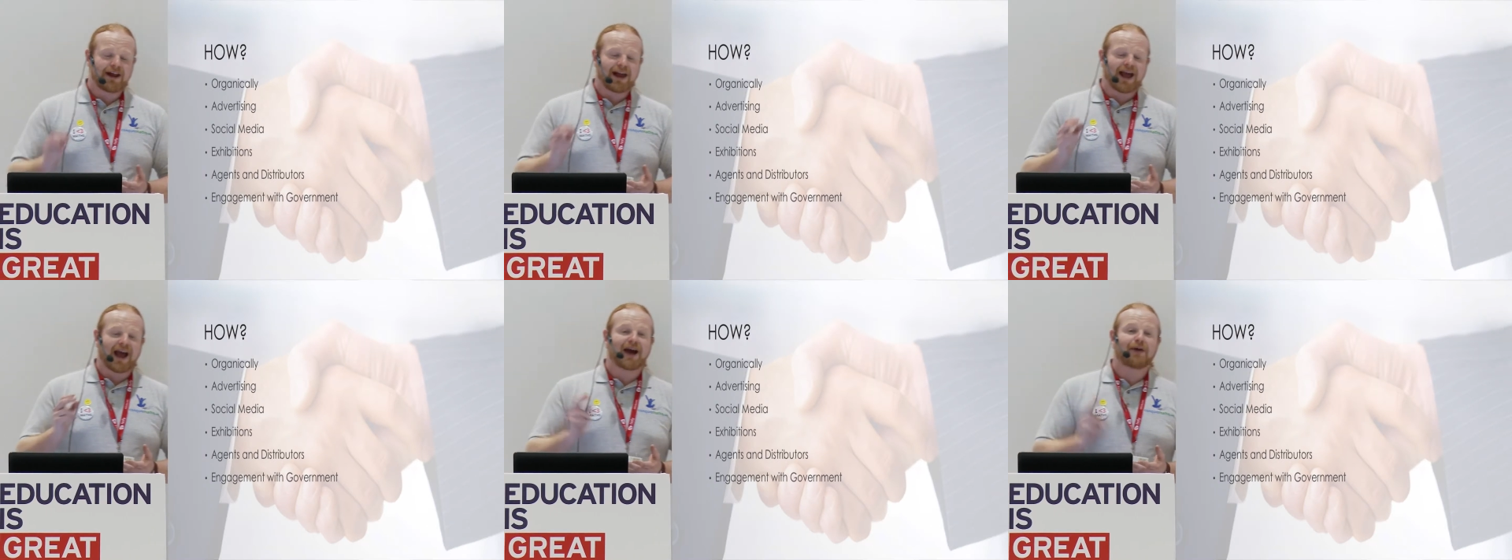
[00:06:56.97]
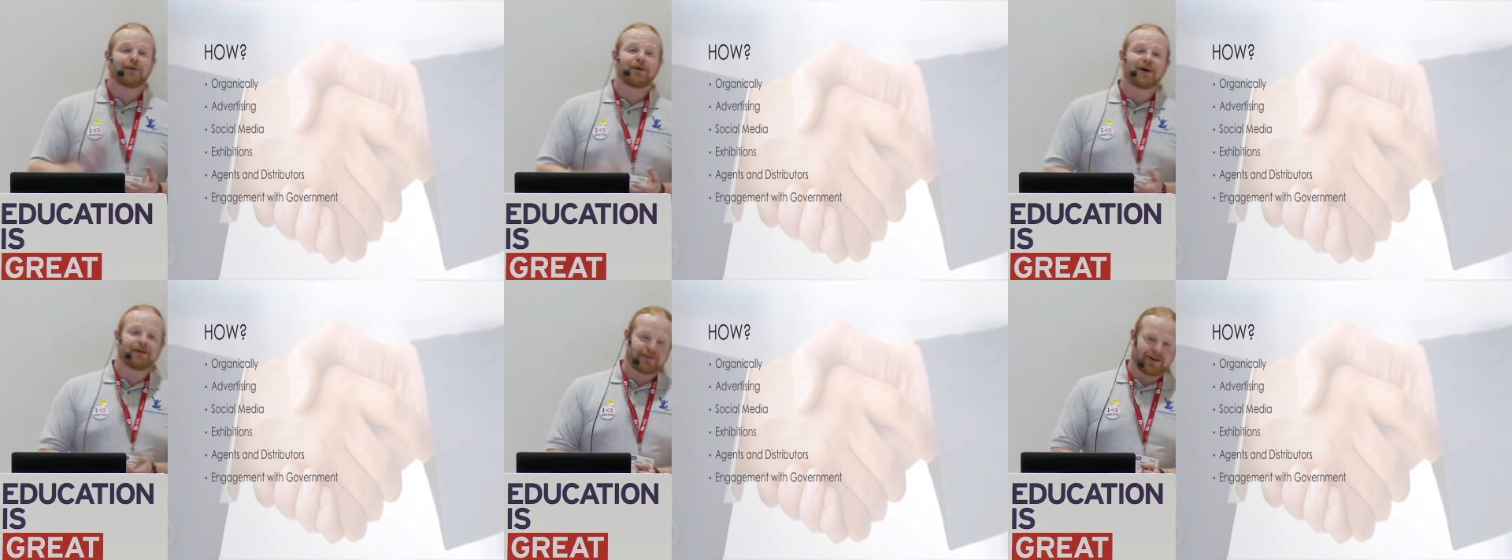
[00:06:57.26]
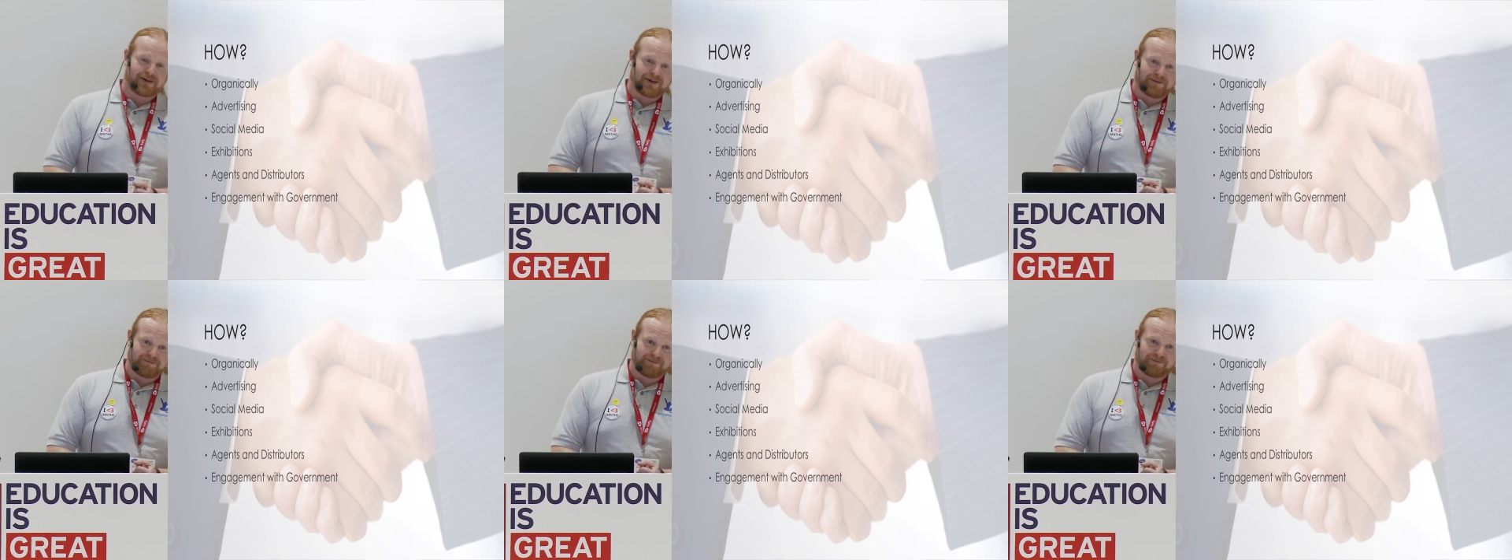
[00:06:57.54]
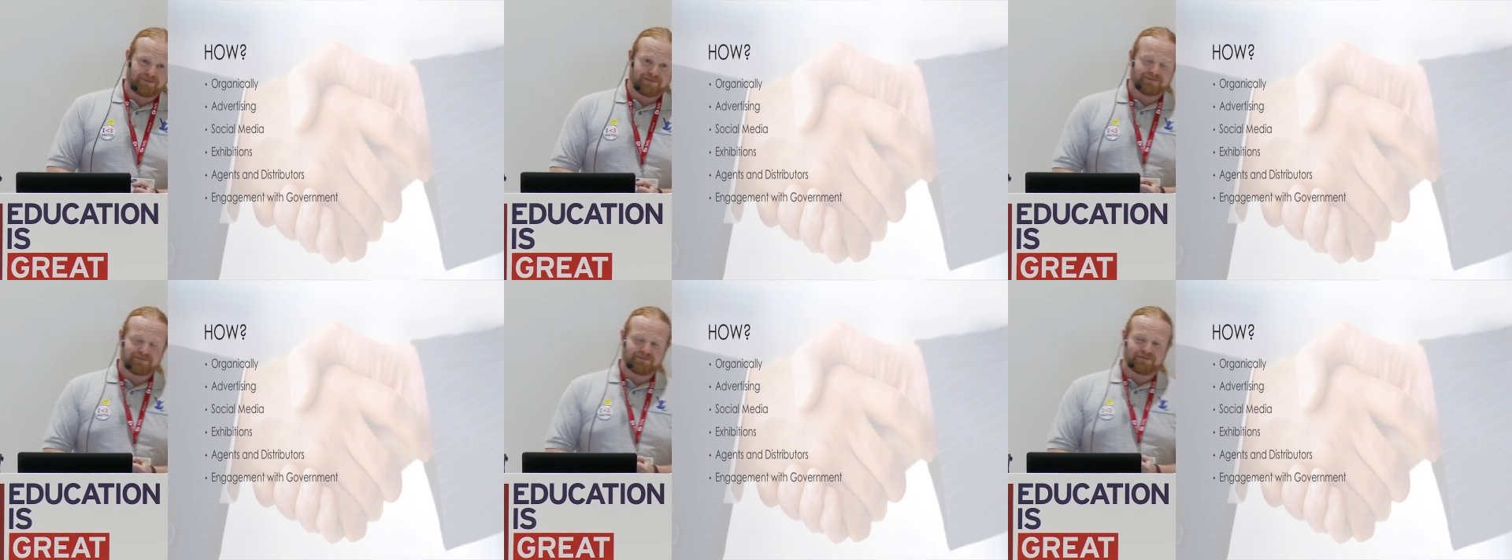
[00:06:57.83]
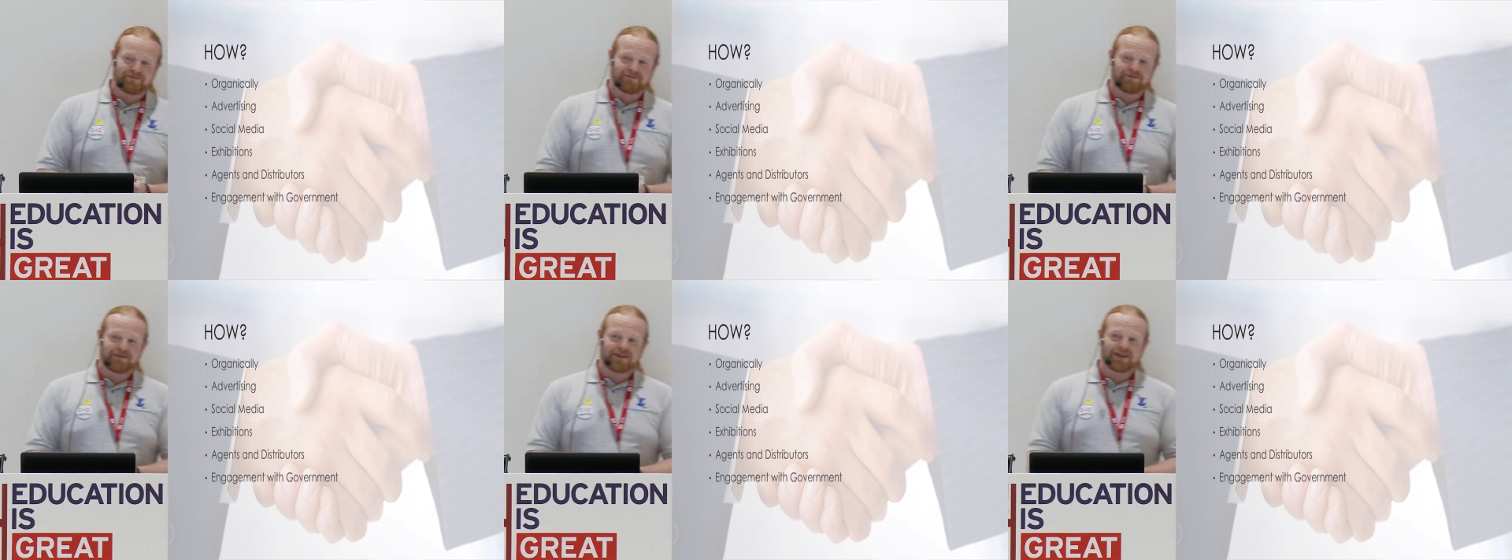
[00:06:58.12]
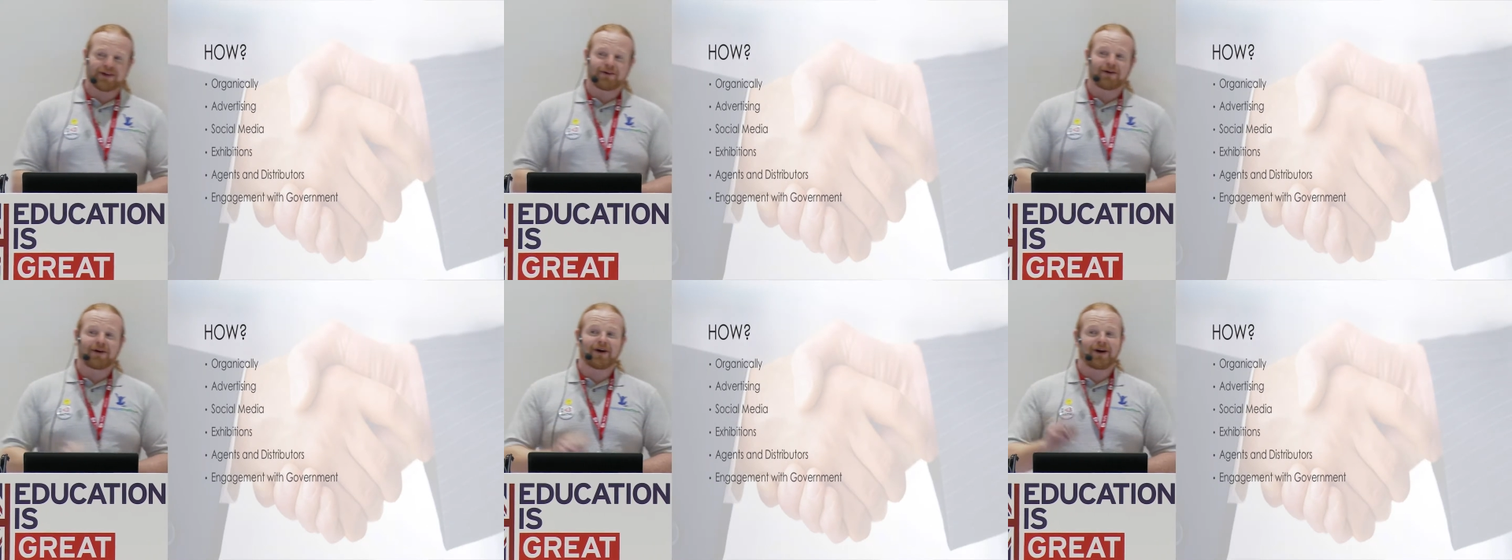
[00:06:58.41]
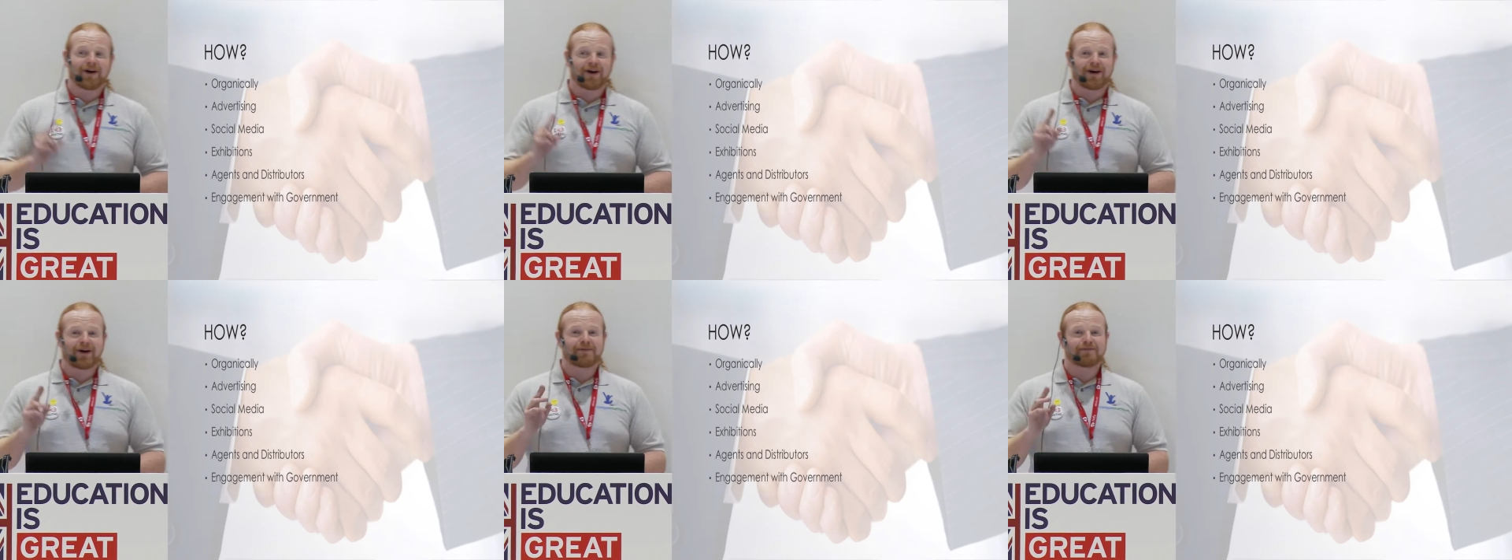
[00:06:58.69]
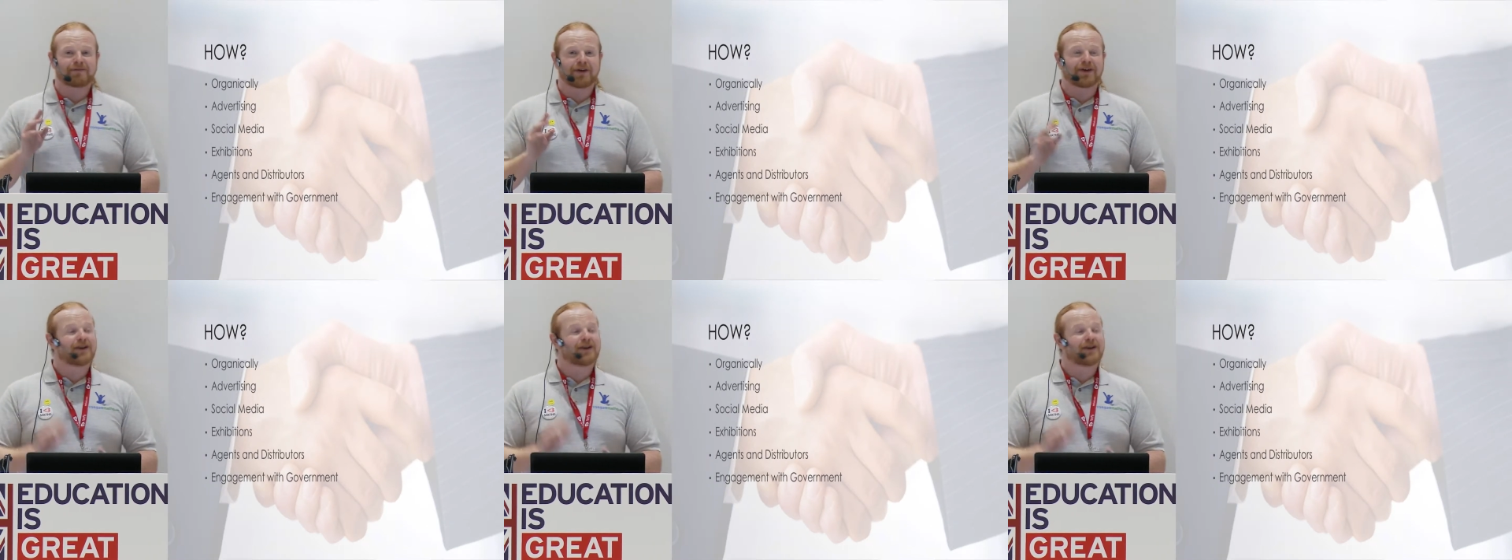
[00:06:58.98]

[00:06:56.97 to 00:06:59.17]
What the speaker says: However, there are